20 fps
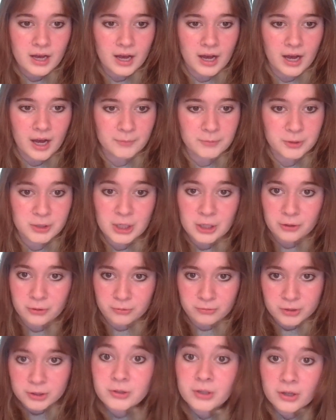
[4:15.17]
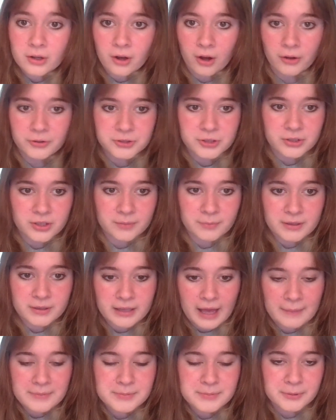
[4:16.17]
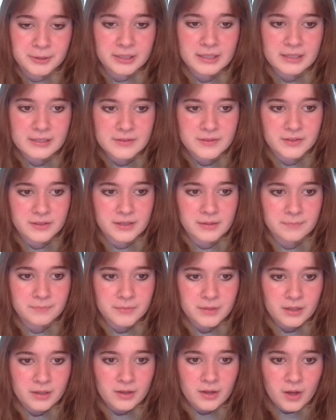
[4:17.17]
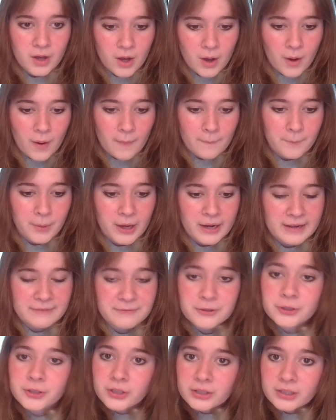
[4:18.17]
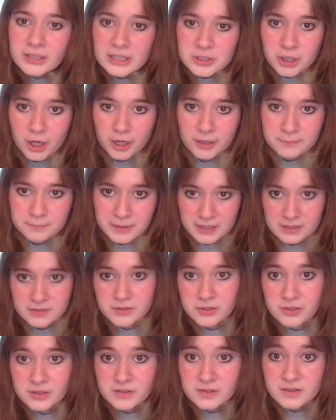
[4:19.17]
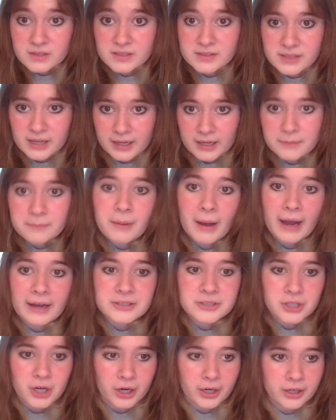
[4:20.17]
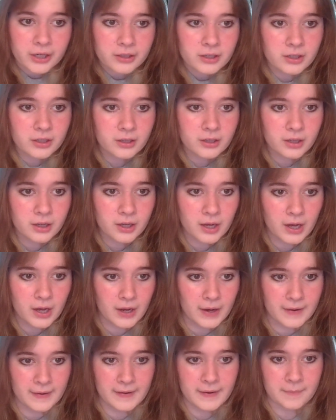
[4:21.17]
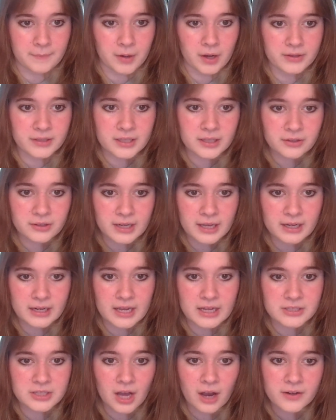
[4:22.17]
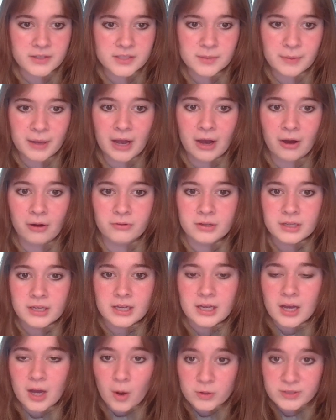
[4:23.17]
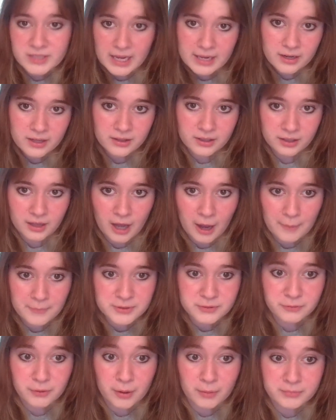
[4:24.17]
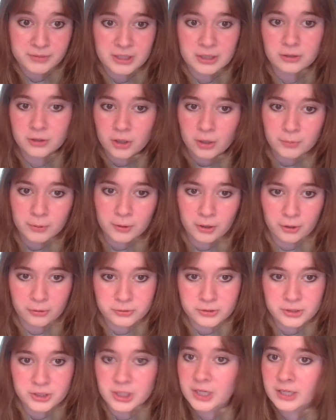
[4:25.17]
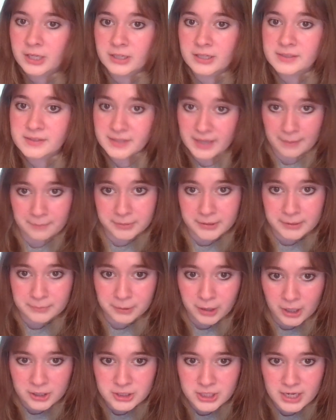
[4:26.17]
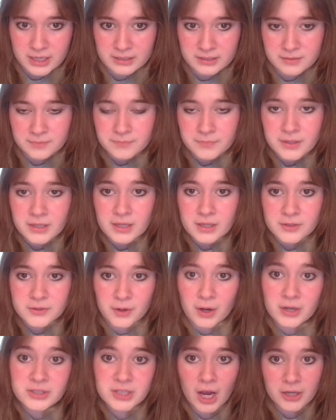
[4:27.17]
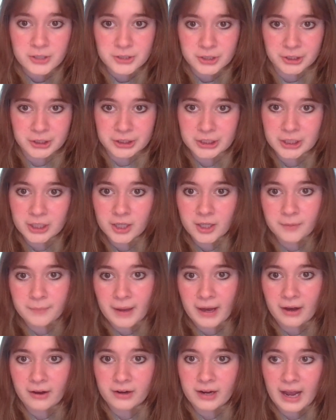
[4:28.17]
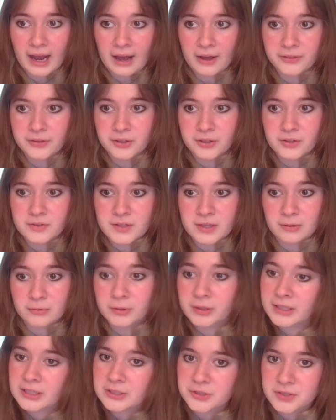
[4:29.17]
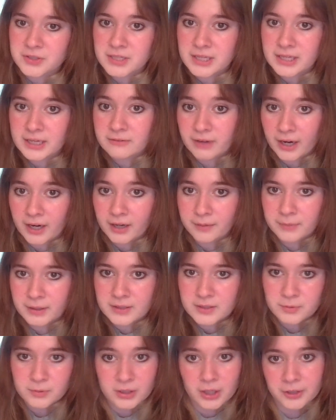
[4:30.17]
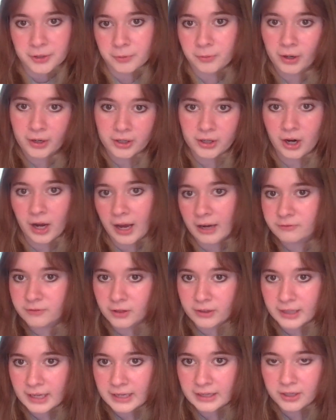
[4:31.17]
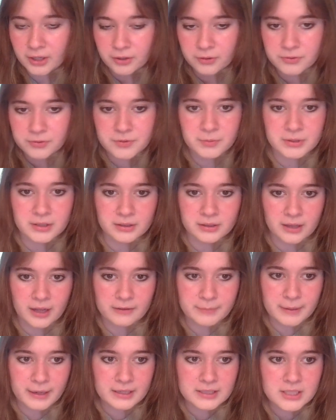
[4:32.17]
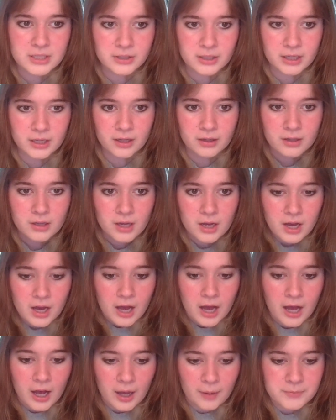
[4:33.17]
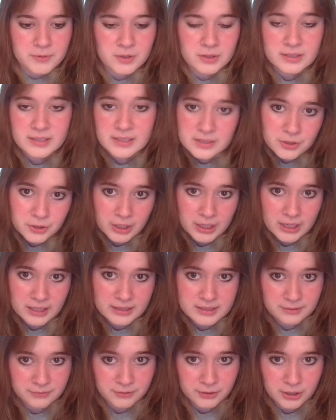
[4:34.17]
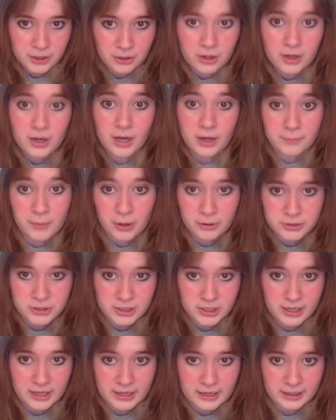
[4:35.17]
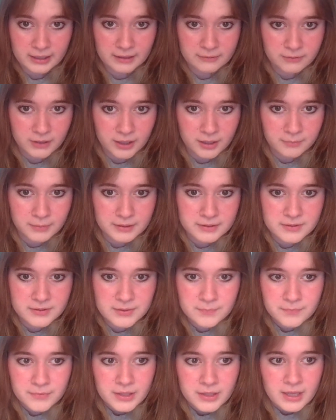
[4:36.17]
You can culture them in labs pretty easily. But if you look at chart B, so this is the second pie chart, on the other hand, it talks about data that comes from the Global Ocean Sampling Project. So I talked earlier about how there's like really interesting environments with underwater hot volcanoes with a lot of bacteria. So this is looking at the different oceanic environments.